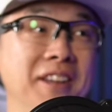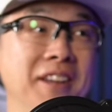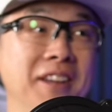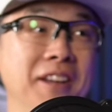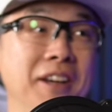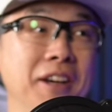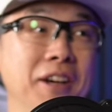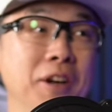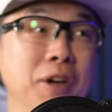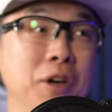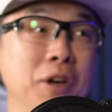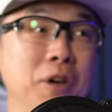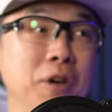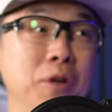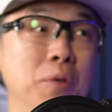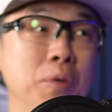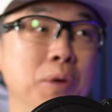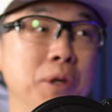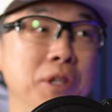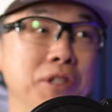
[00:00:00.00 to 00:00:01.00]
That's
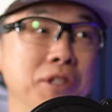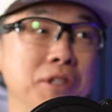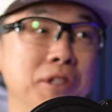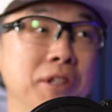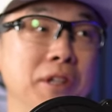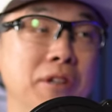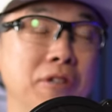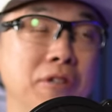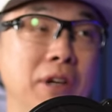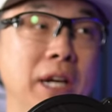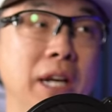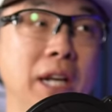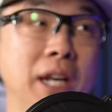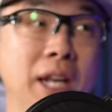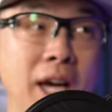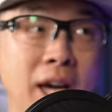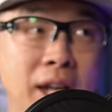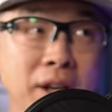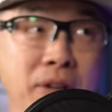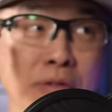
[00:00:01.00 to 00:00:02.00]
that's which pretty amazing. Is great. A
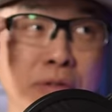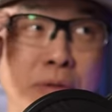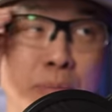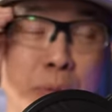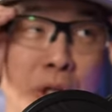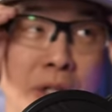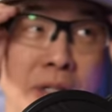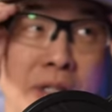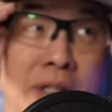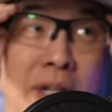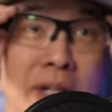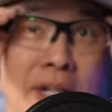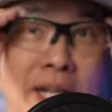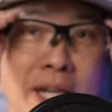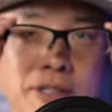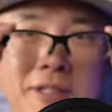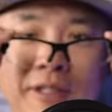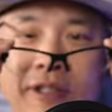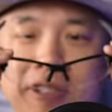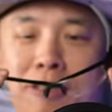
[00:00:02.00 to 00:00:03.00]
lot of sports
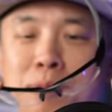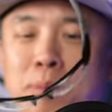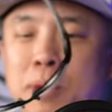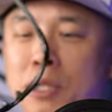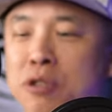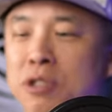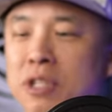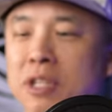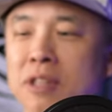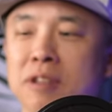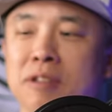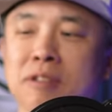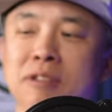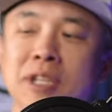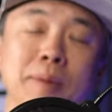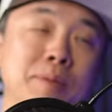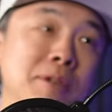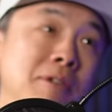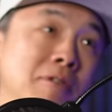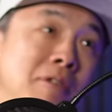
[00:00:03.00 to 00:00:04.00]
sunglasses, especially these
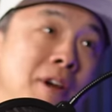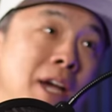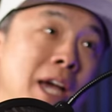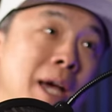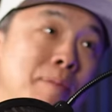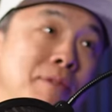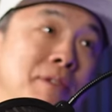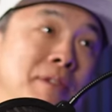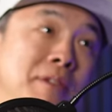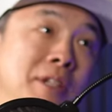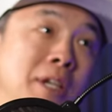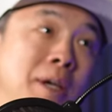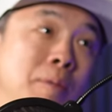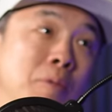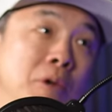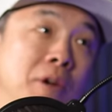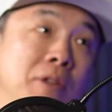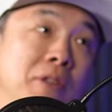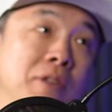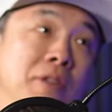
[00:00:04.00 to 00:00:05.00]
types of wraps, come
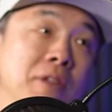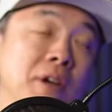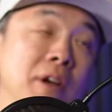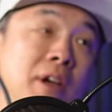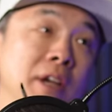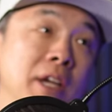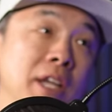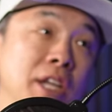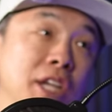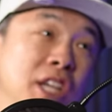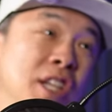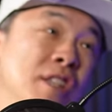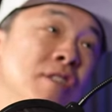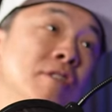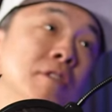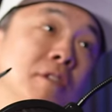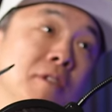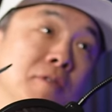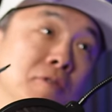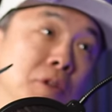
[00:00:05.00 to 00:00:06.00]
with uh, an
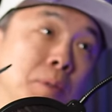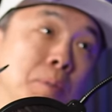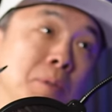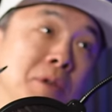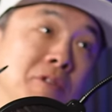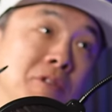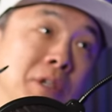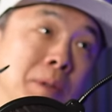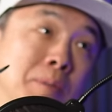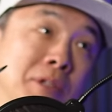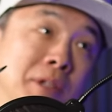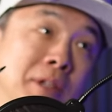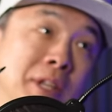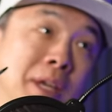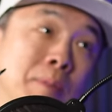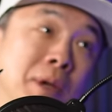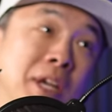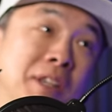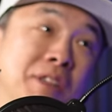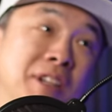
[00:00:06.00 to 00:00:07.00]
insert for prescription.
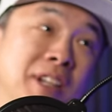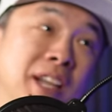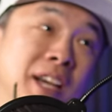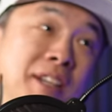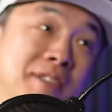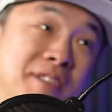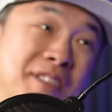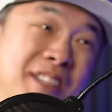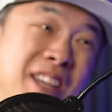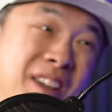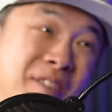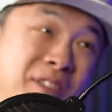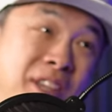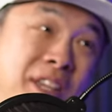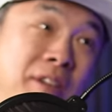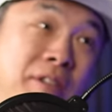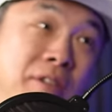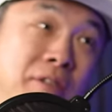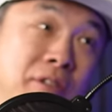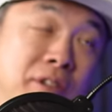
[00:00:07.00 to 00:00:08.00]
They make the glasses
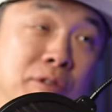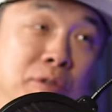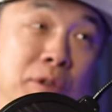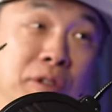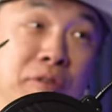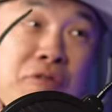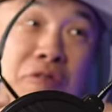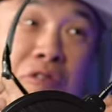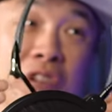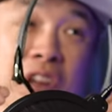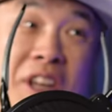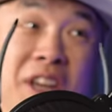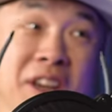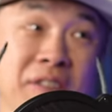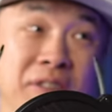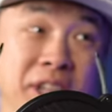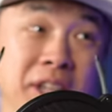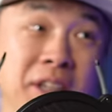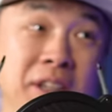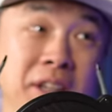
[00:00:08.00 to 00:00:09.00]
heavy, sort of front
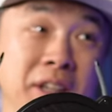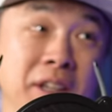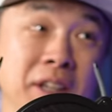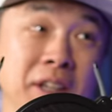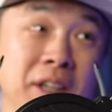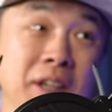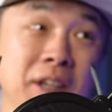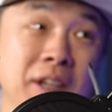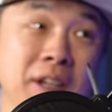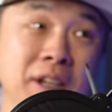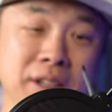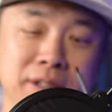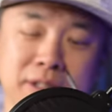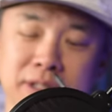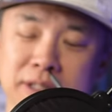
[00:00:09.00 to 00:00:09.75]
heavy, because uh-huh. uh -huh.